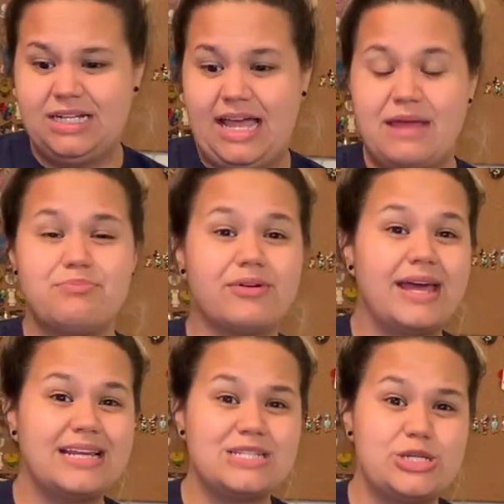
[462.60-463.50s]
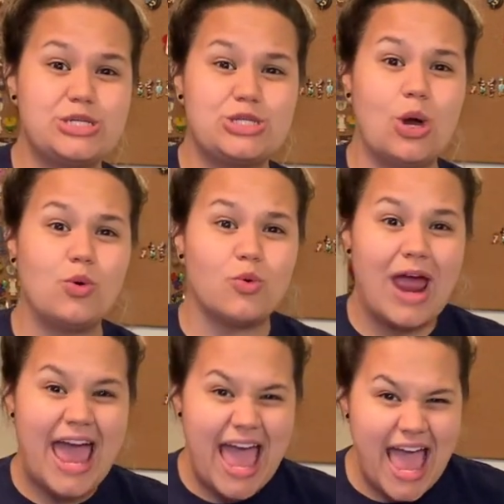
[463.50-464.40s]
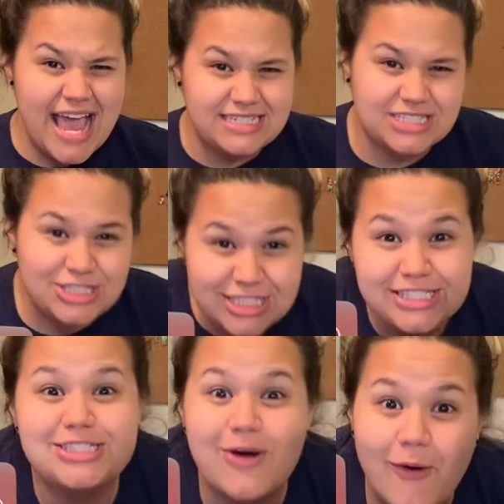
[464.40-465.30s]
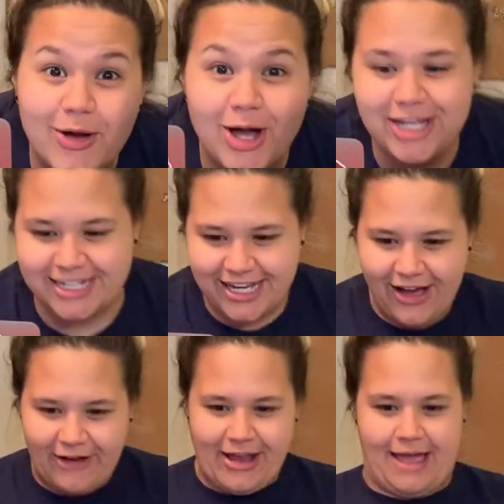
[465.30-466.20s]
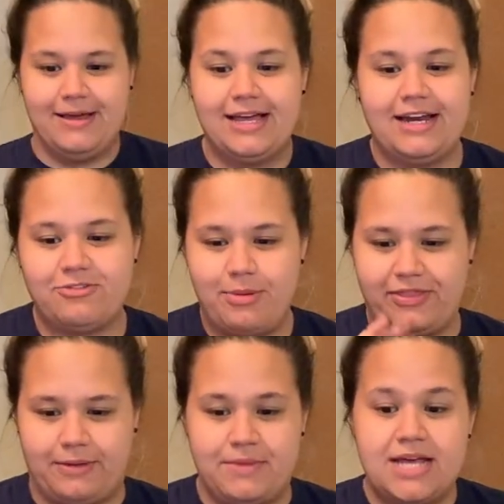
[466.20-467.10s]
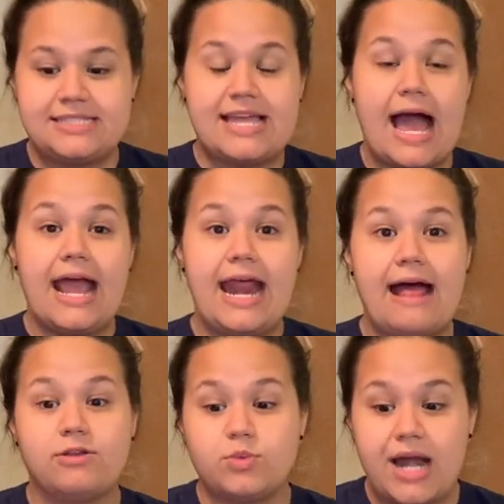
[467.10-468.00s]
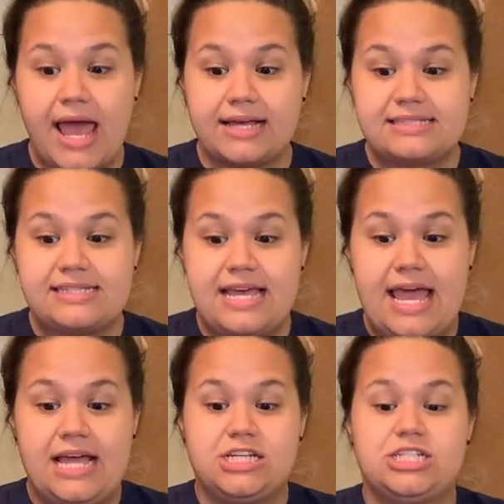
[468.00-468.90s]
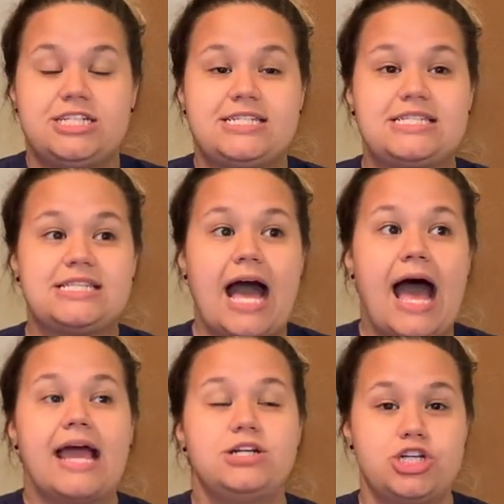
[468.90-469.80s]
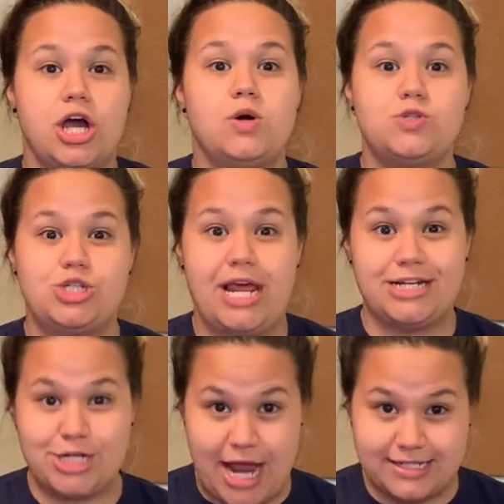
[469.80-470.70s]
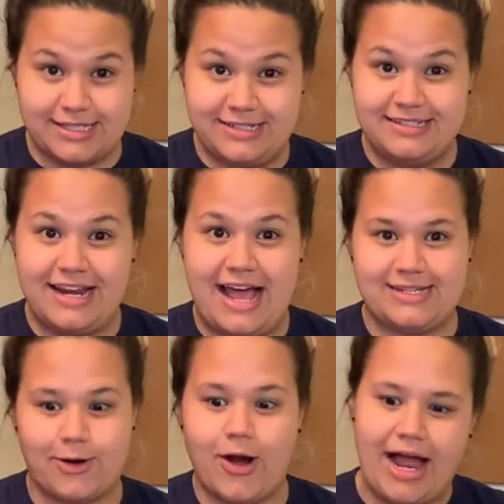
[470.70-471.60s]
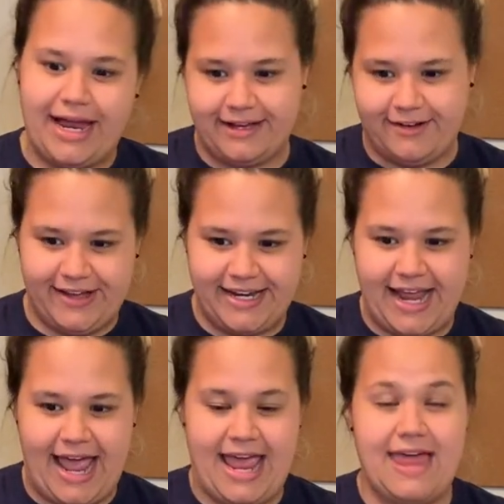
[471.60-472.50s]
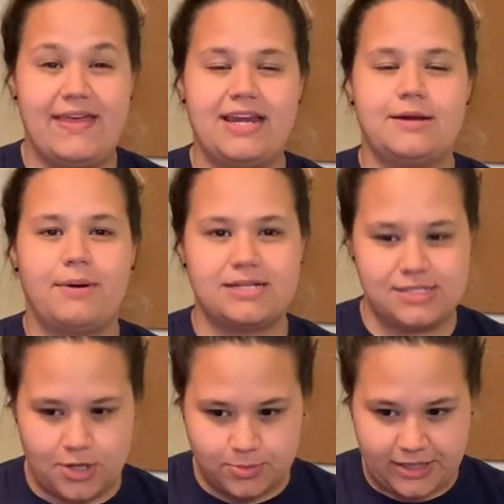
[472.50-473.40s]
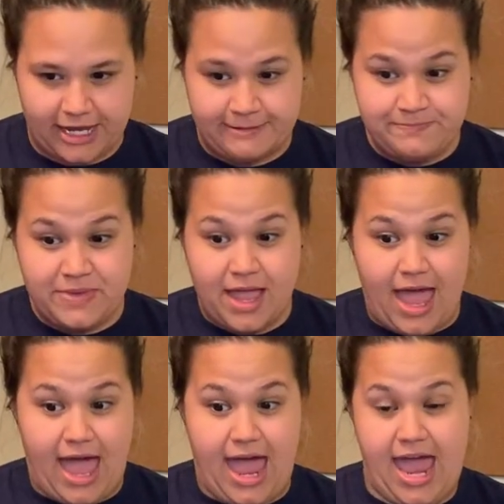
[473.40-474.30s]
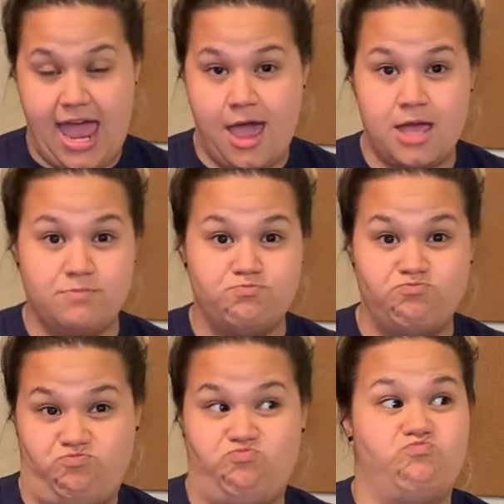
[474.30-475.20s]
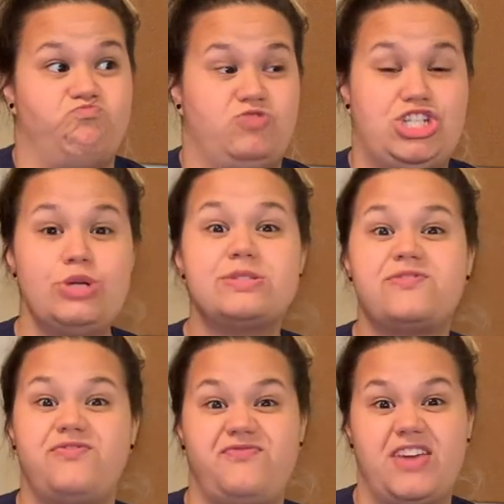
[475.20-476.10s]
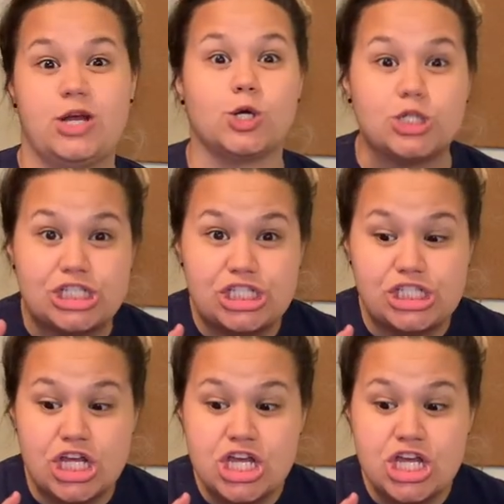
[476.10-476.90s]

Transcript: And Brett is just so great. She's so good. Okay, enough about them. Skye and Allen were next. Skye chose Janet Jackson as her icon, and they did a Paso Doble, and she was fierce.